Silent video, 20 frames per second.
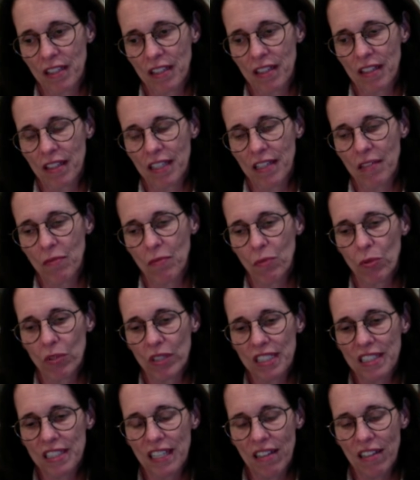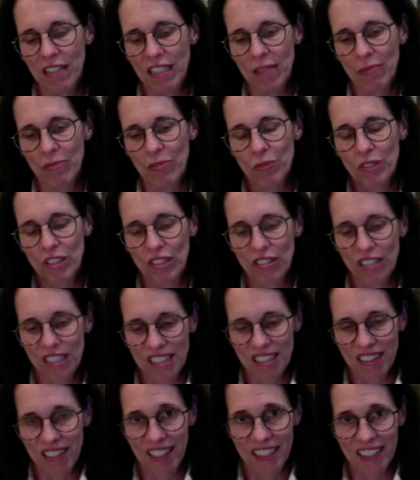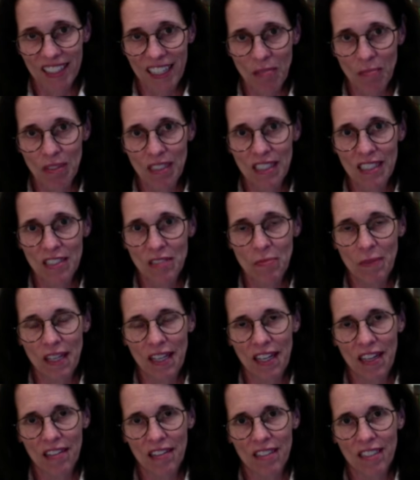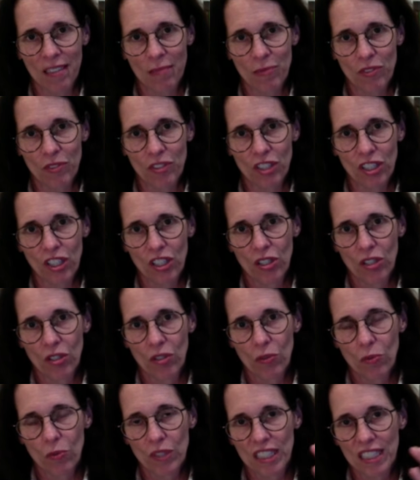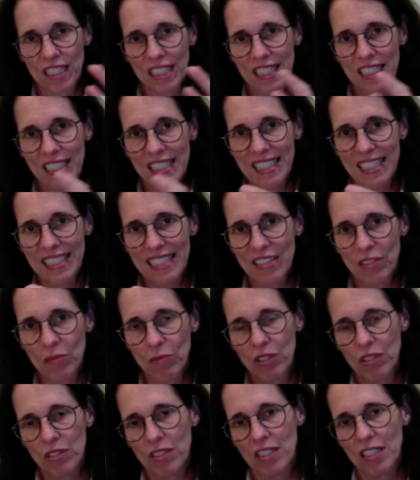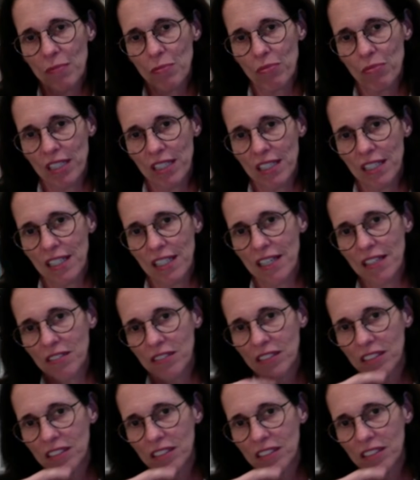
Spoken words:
that worsen outcomes, which looks like diabetes bad outcomes, which isn't when you separate it out.